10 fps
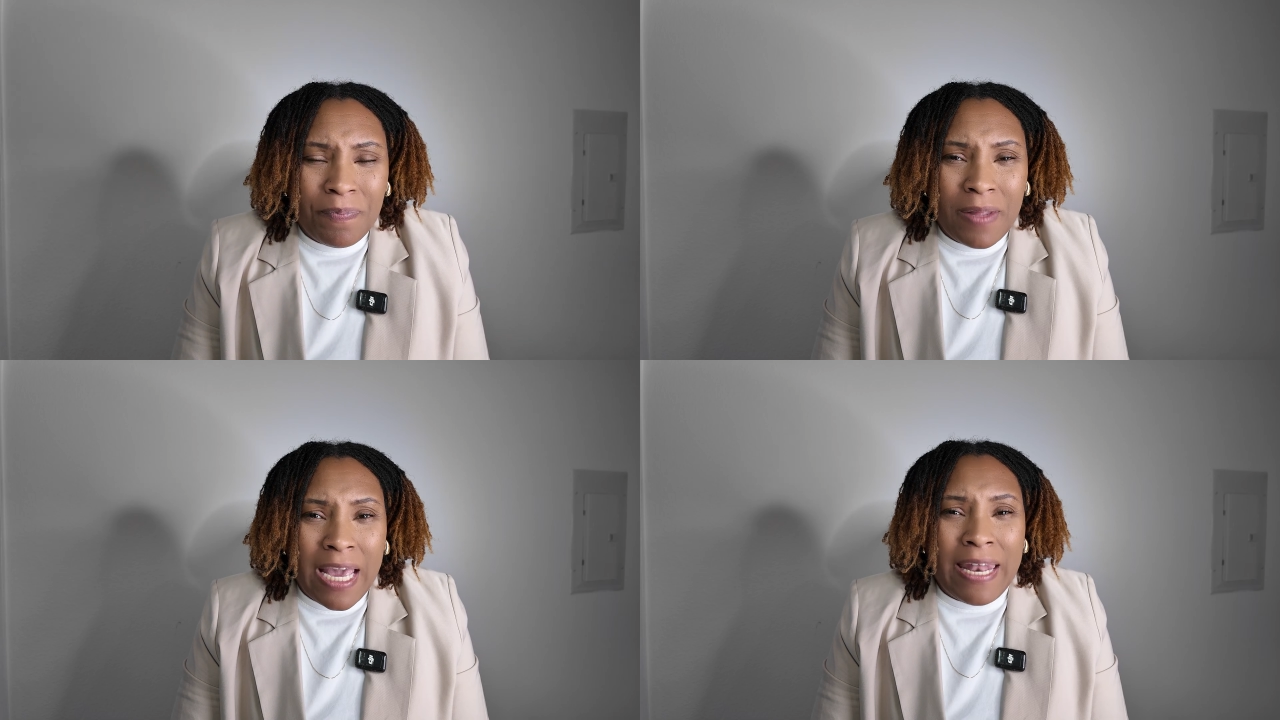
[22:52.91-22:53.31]

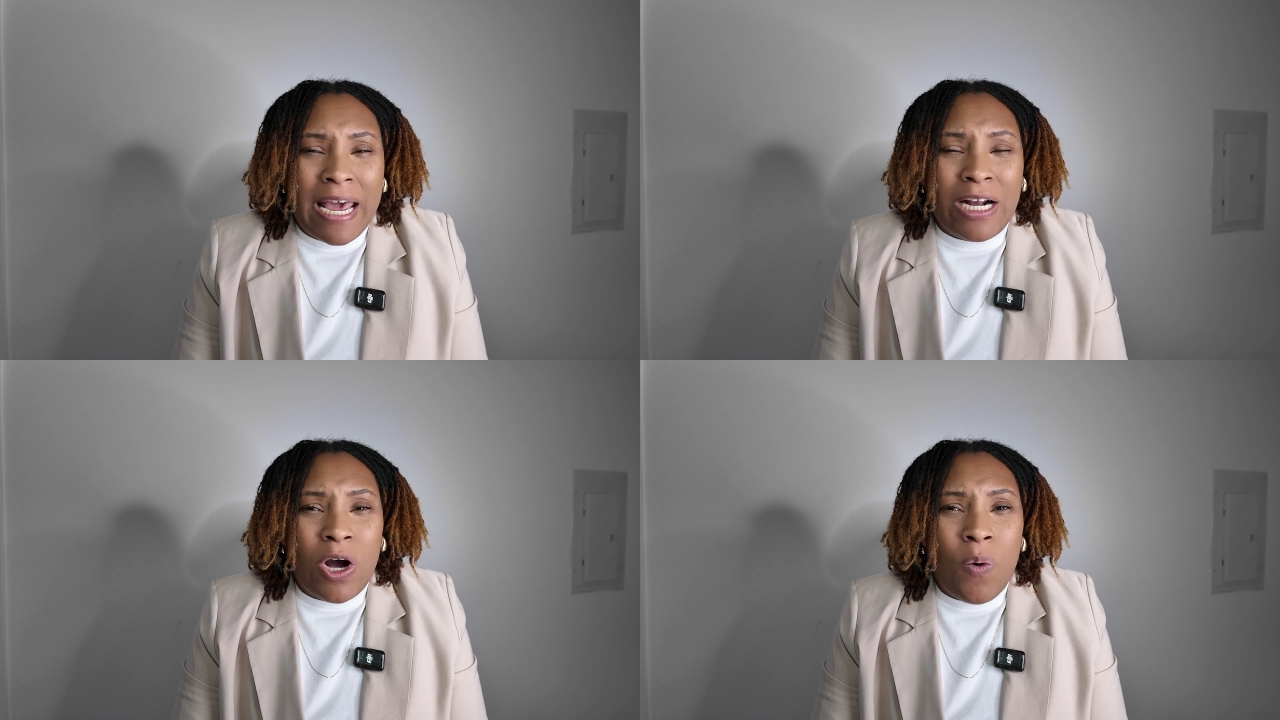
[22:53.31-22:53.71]
and I
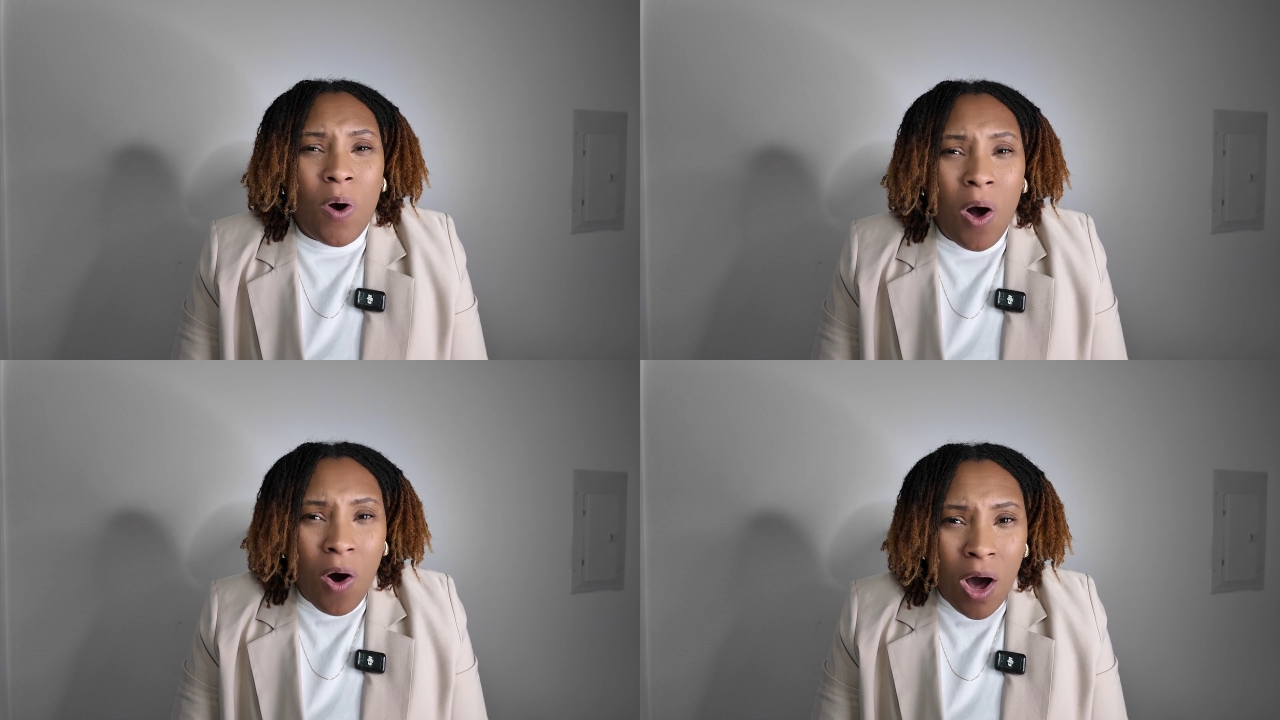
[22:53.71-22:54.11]
go
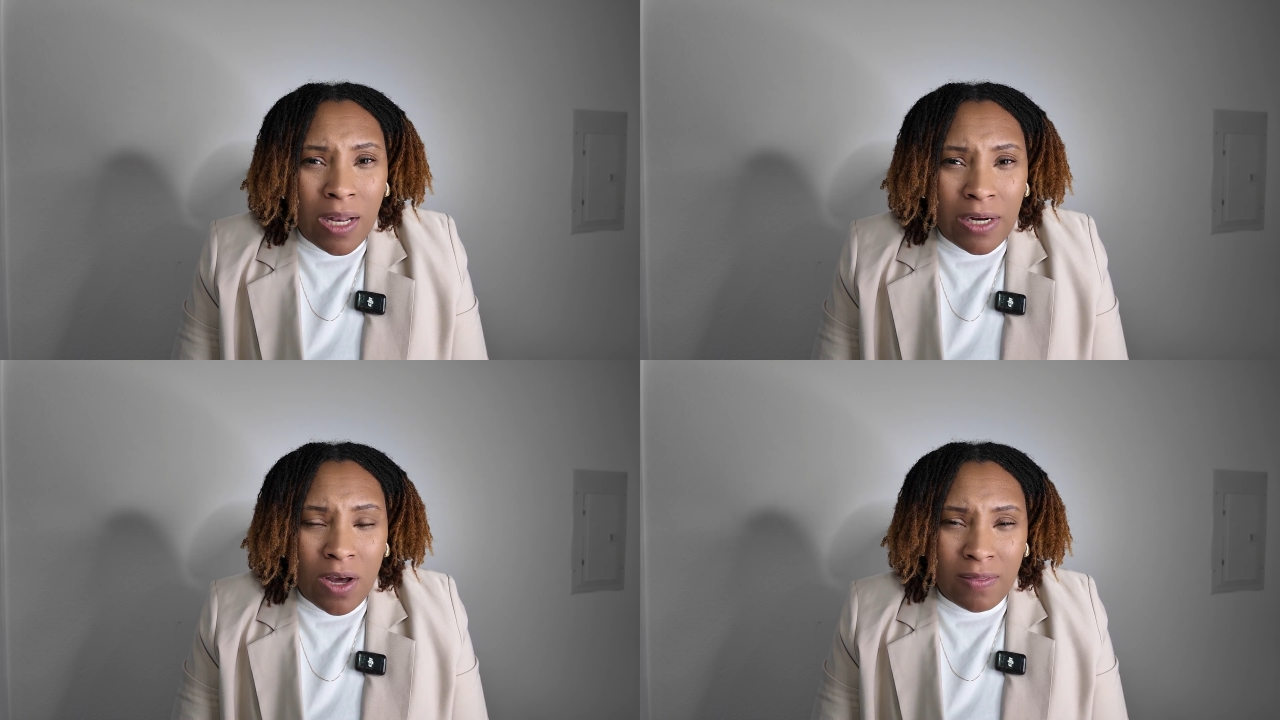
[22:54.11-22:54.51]
all
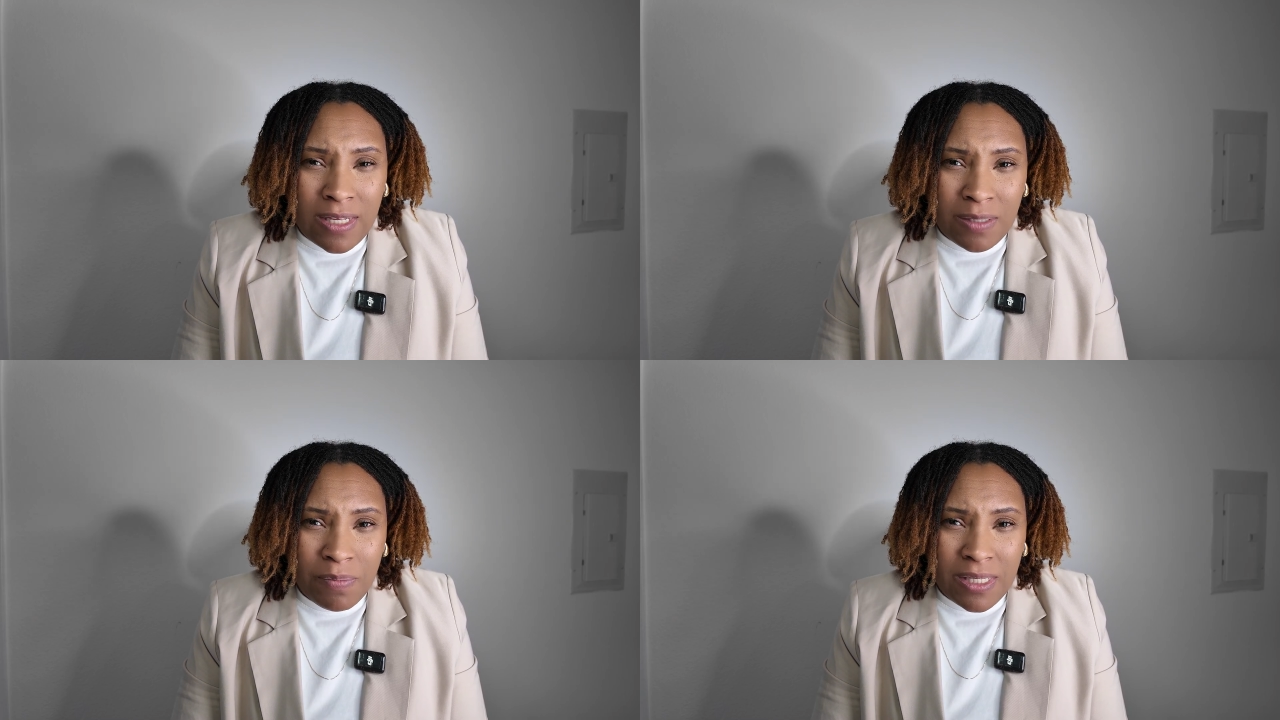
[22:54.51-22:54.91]
in on
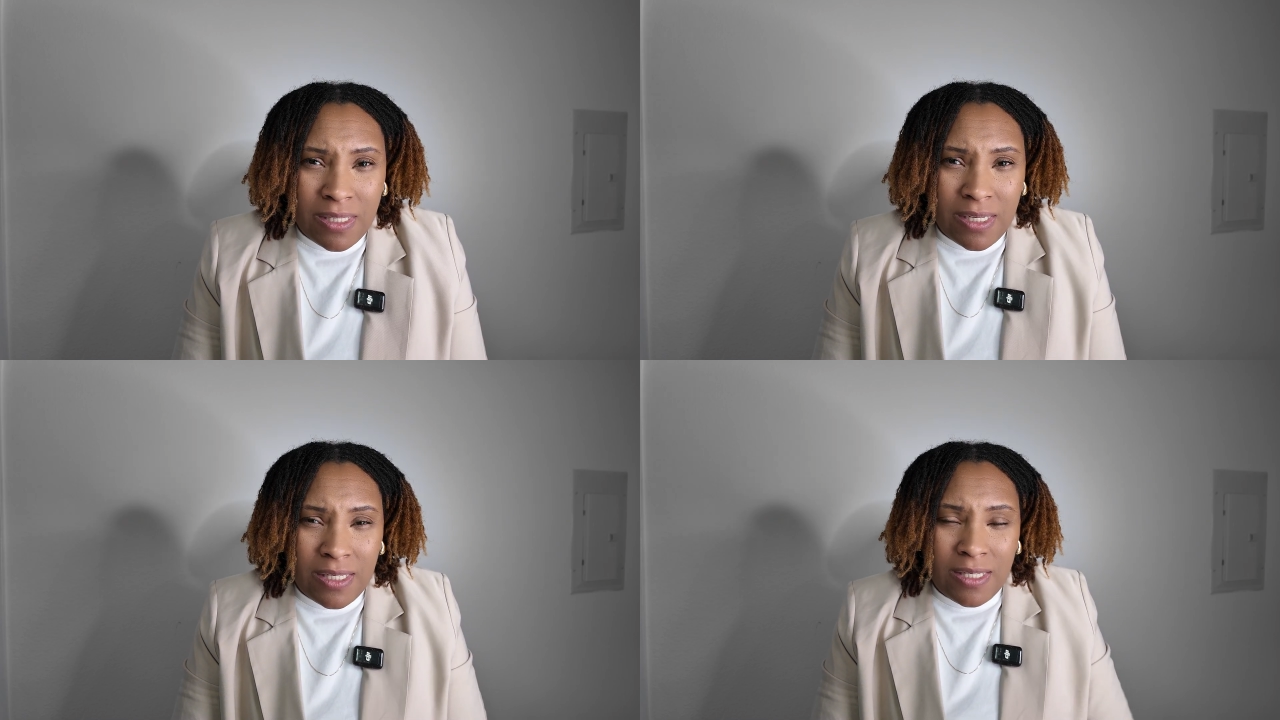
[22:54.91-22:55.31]
this
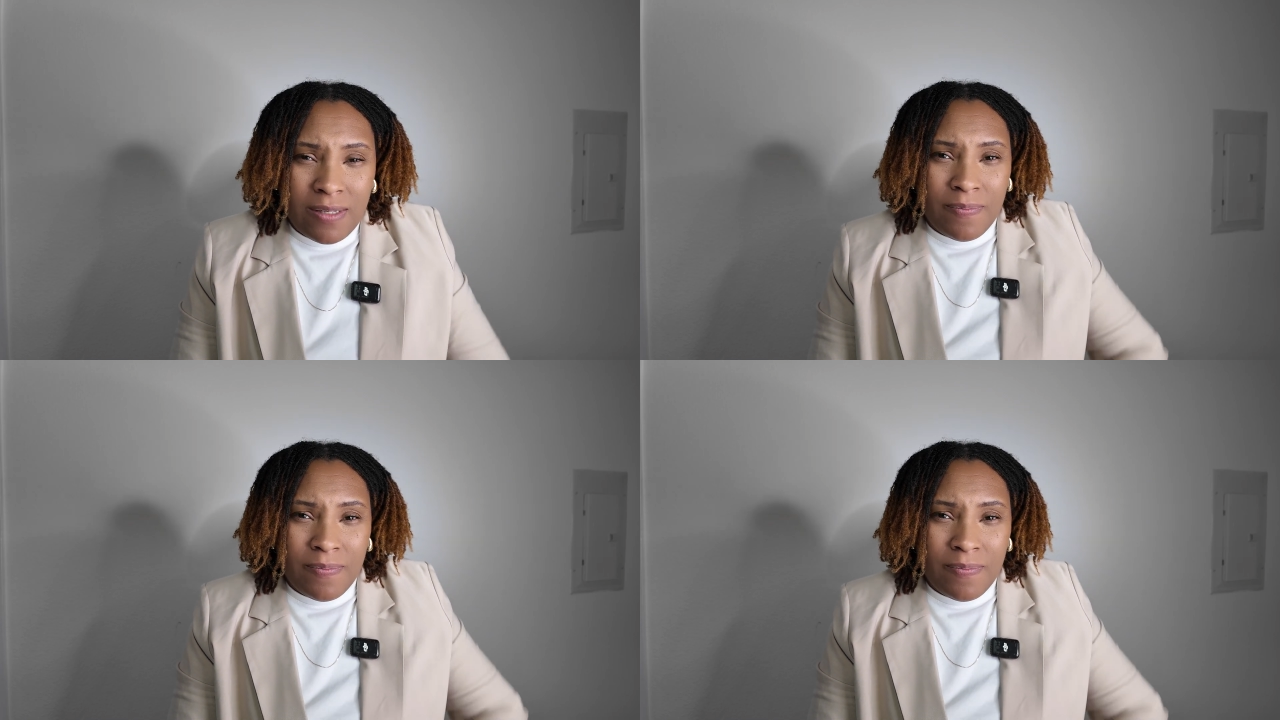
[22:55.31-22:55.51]
business,